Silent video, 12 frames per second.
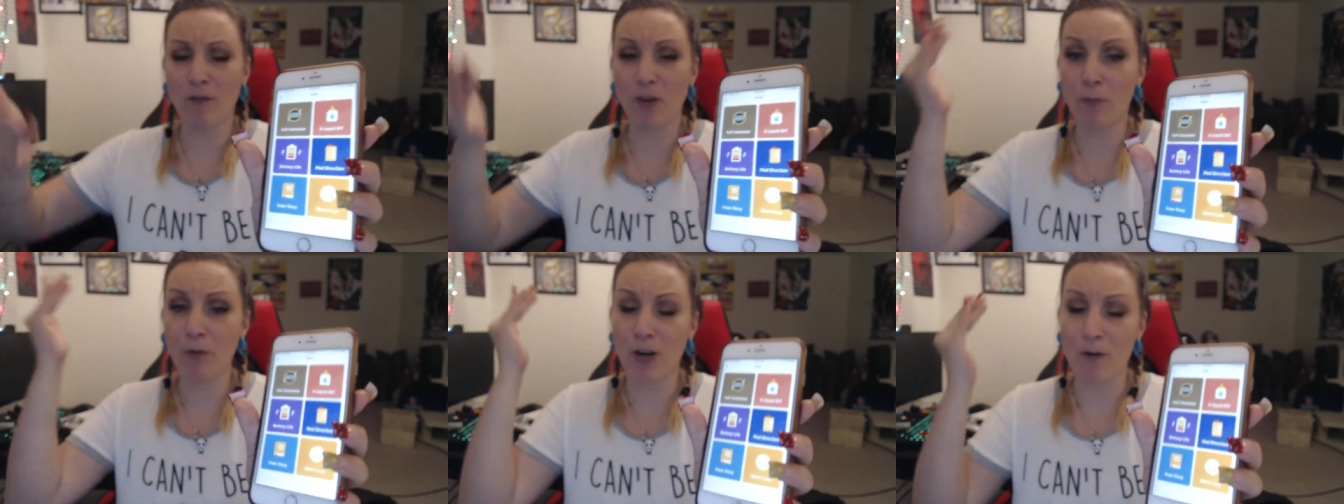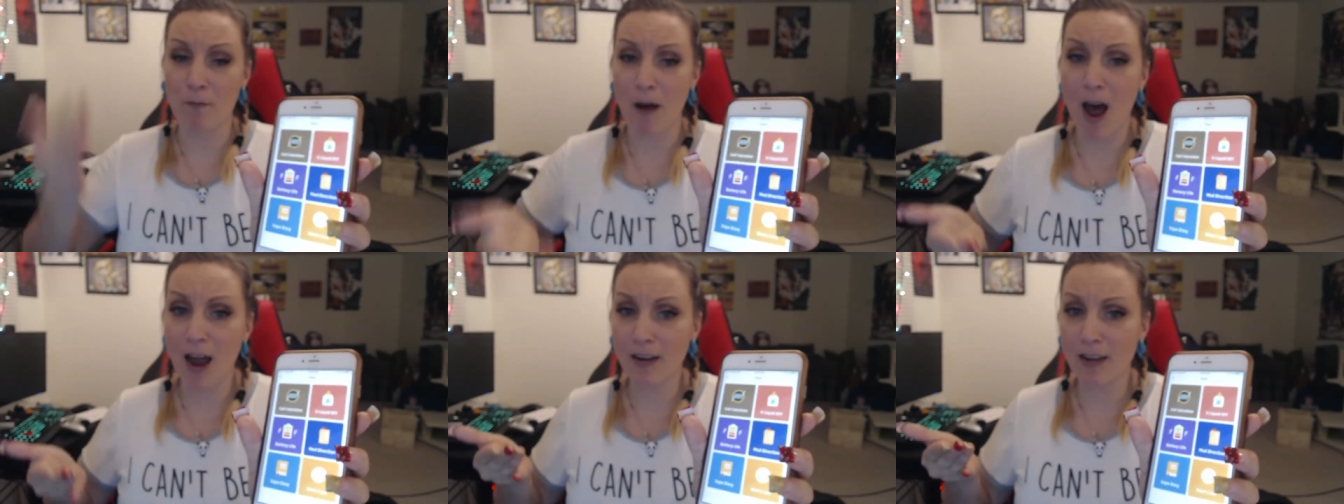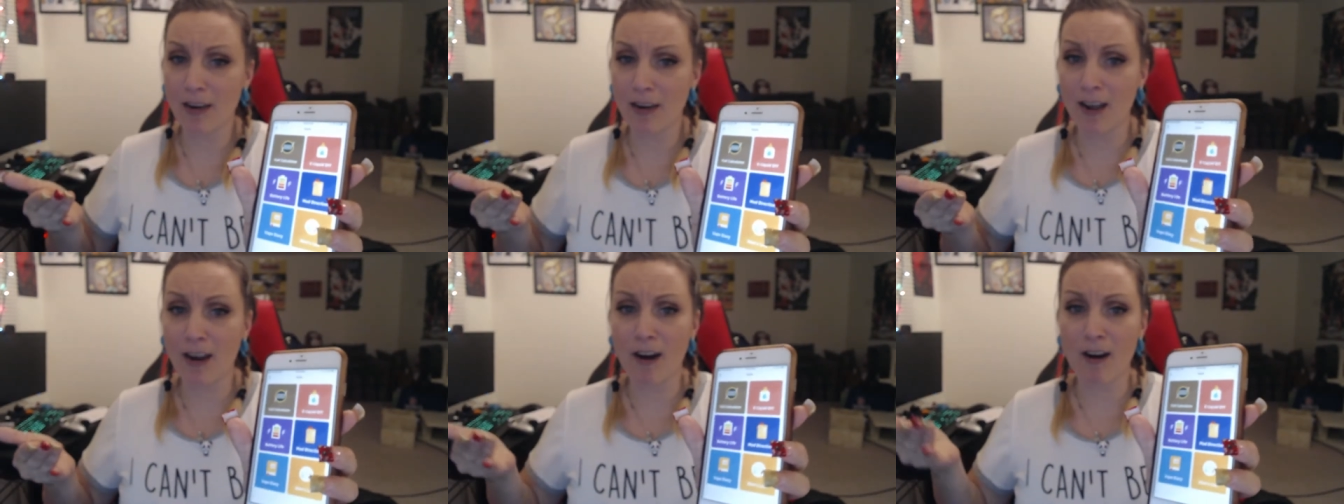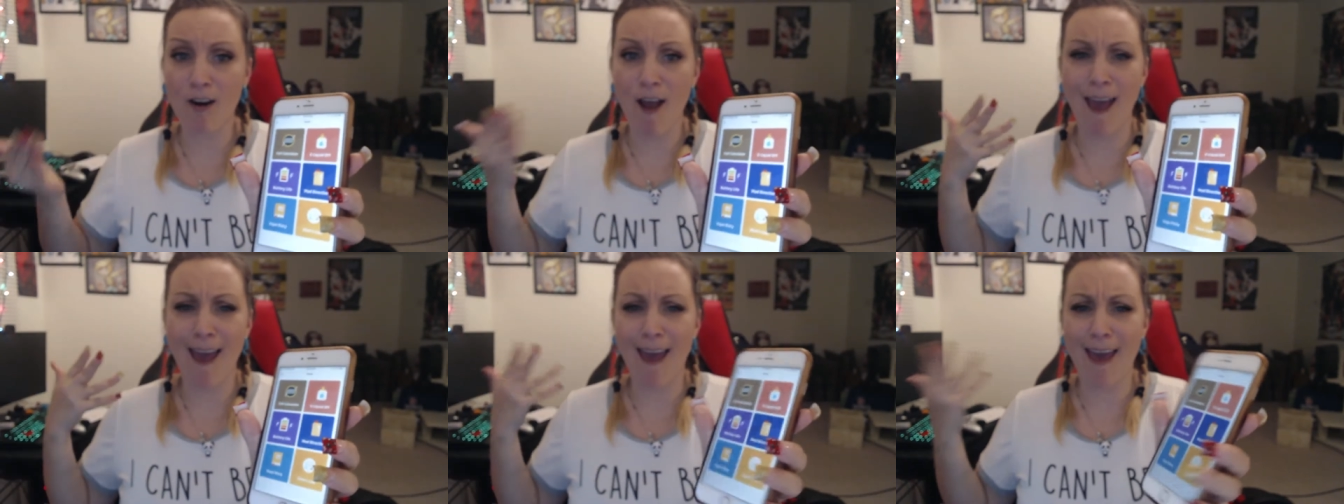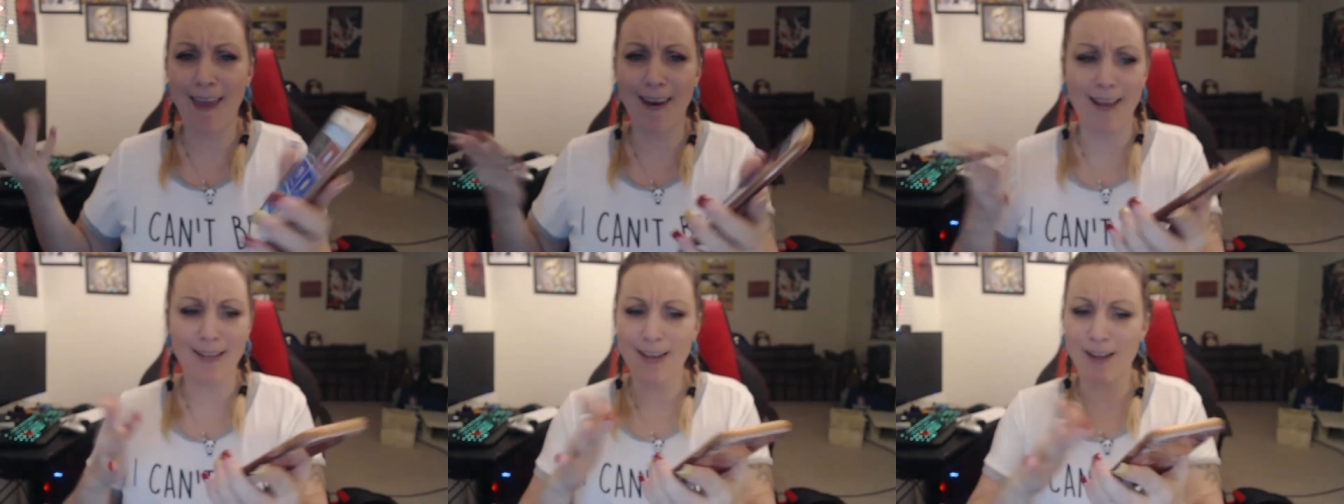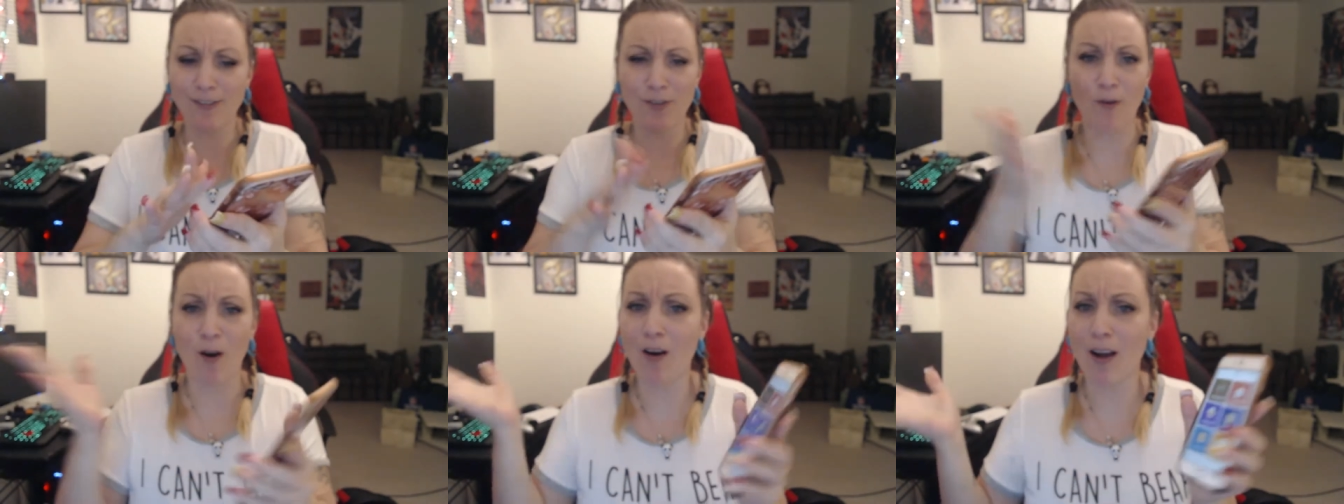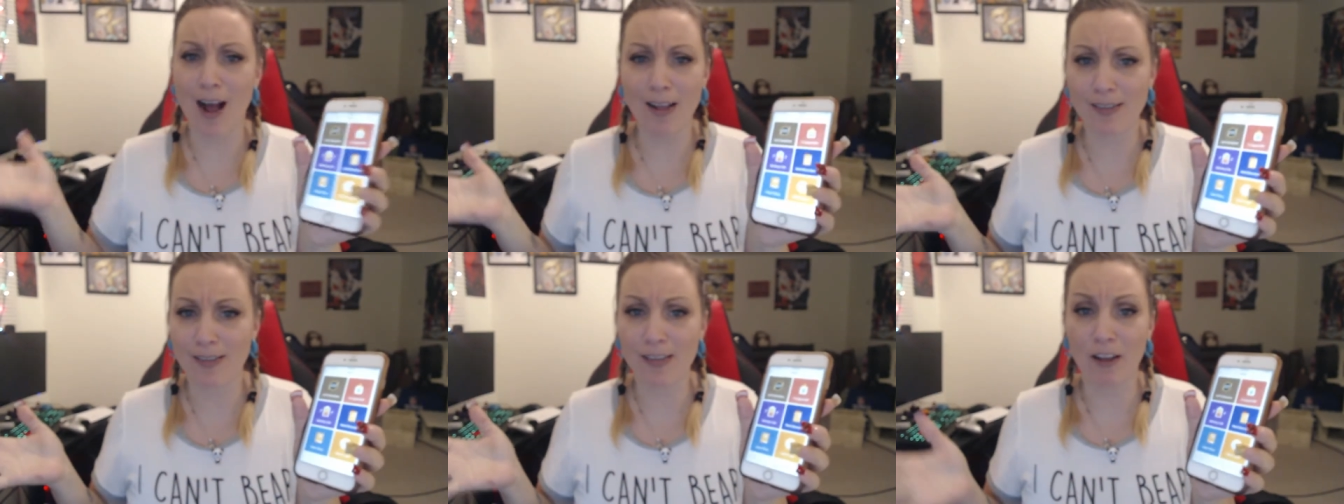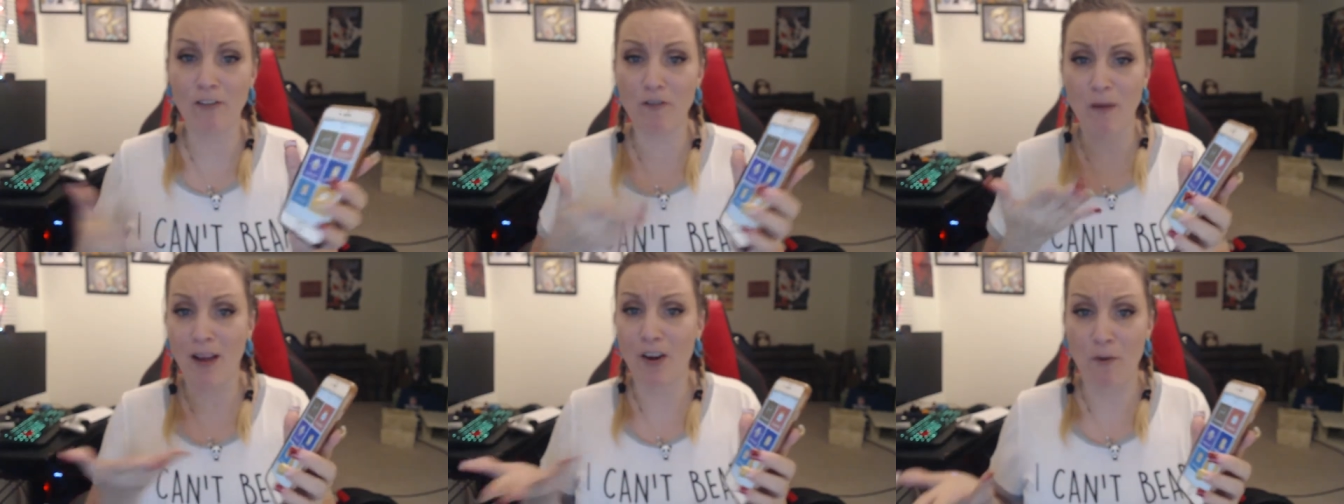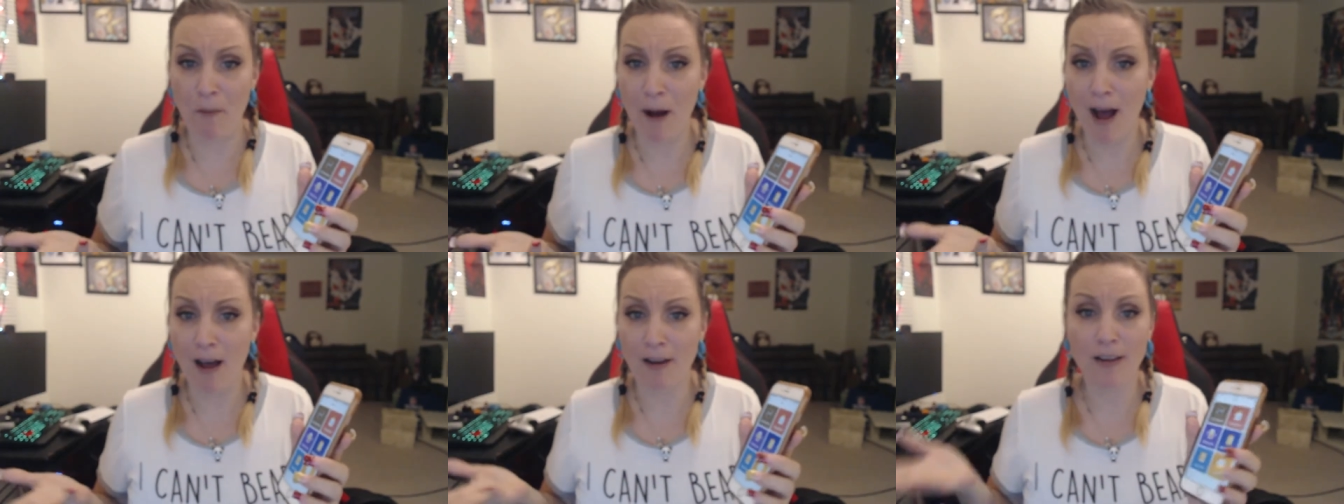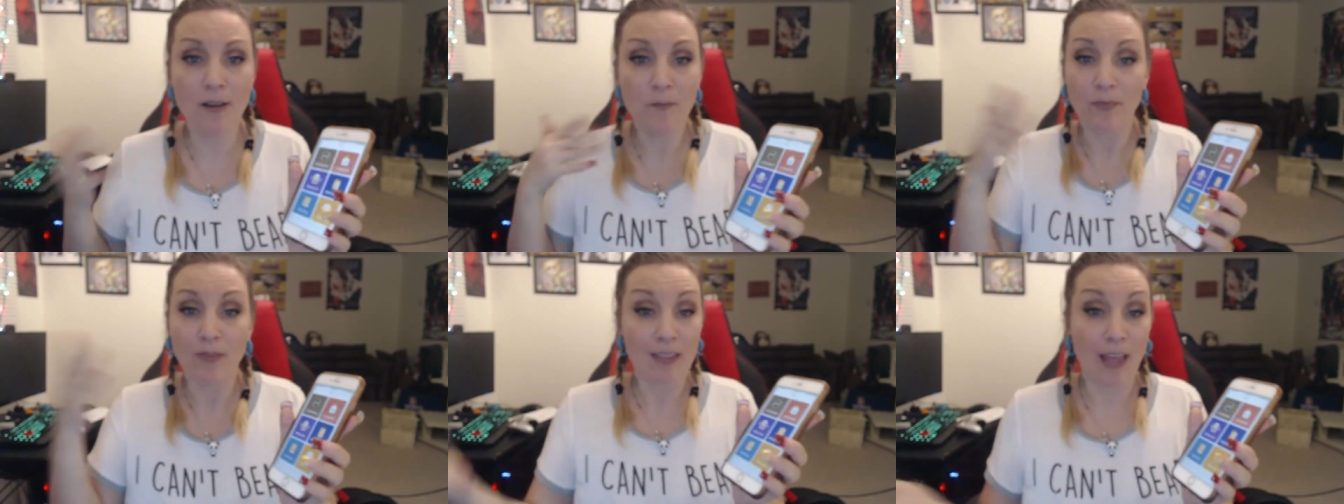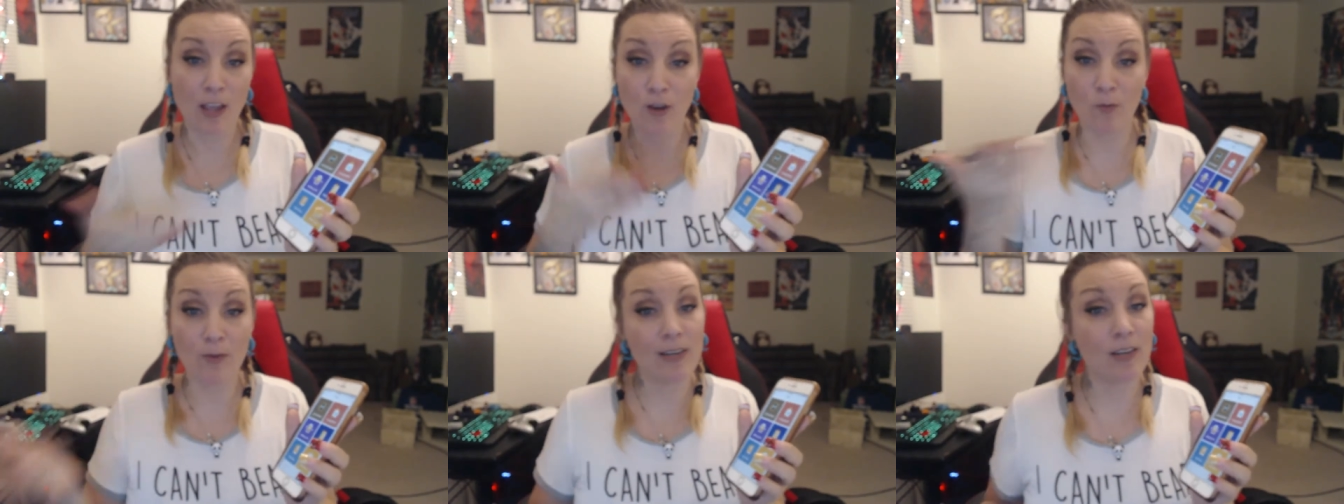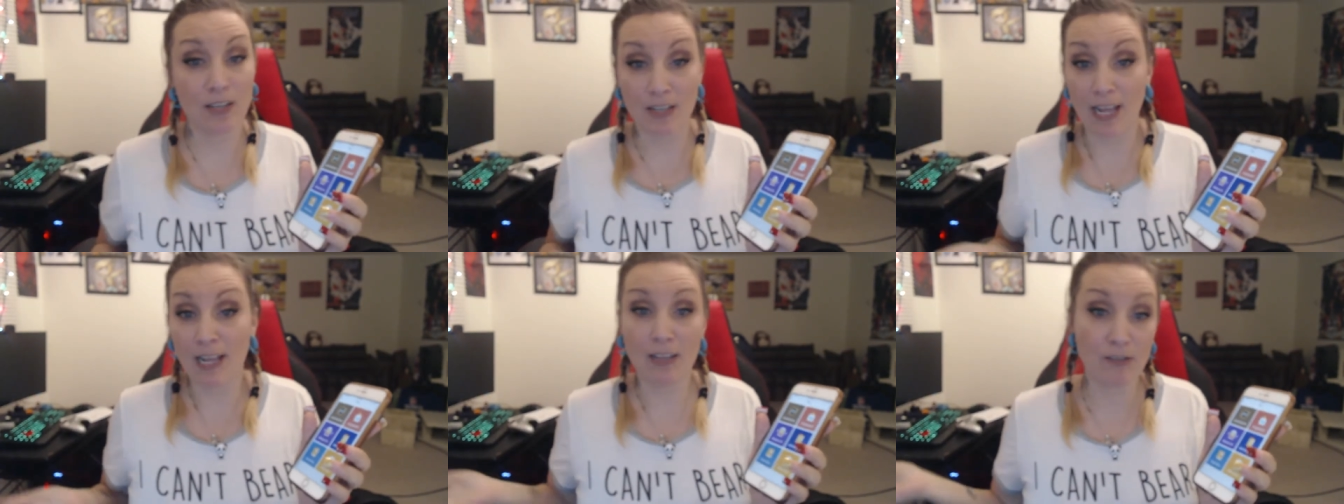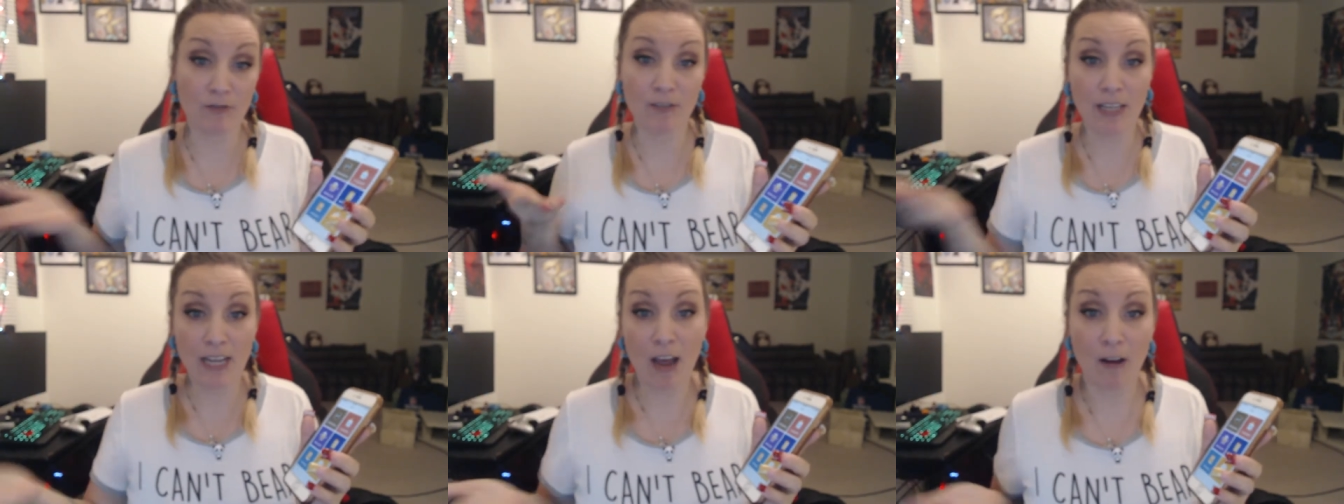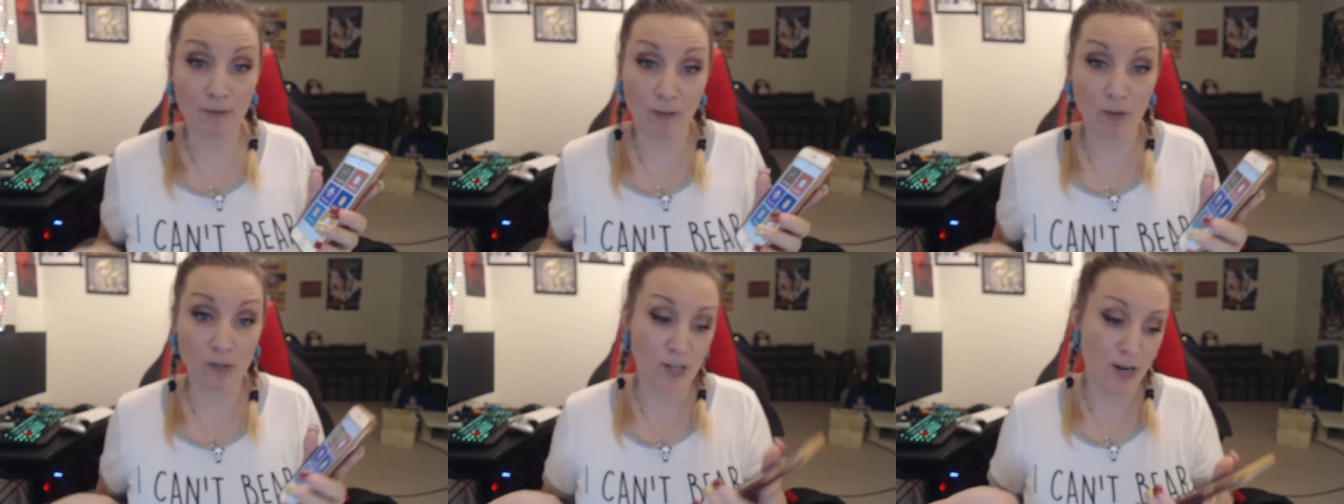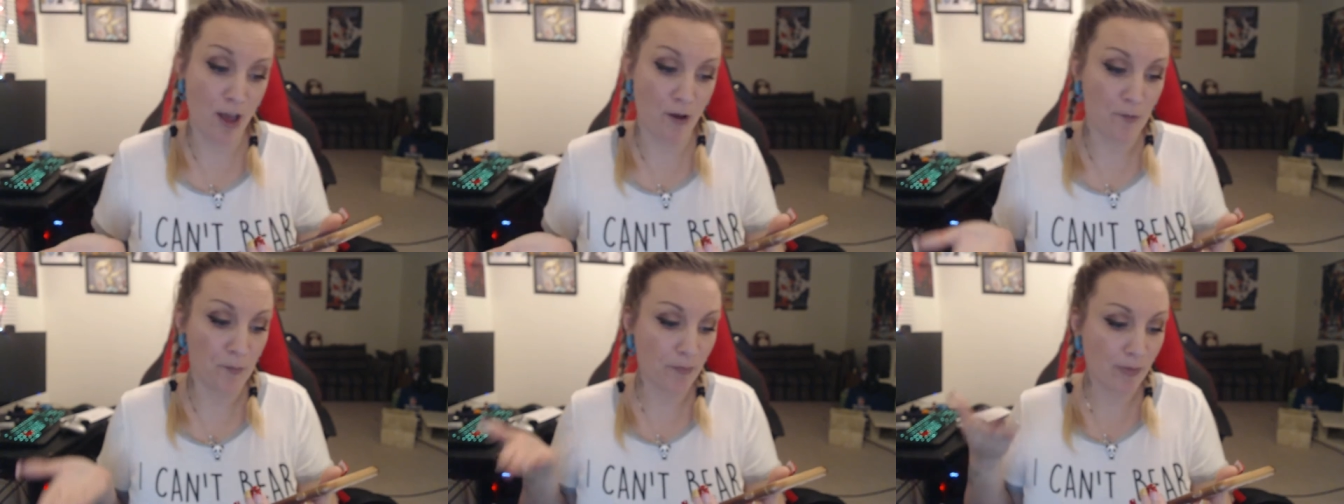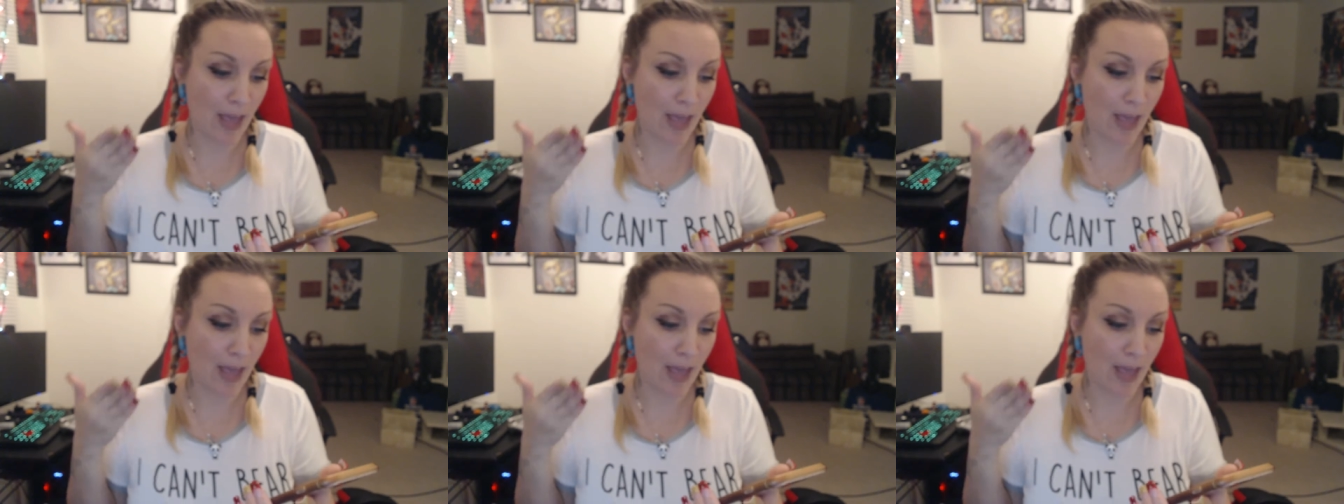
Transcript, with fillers: you put your mod in there and it tells you all kinds of stuff about your mod that you that is really helpful to know.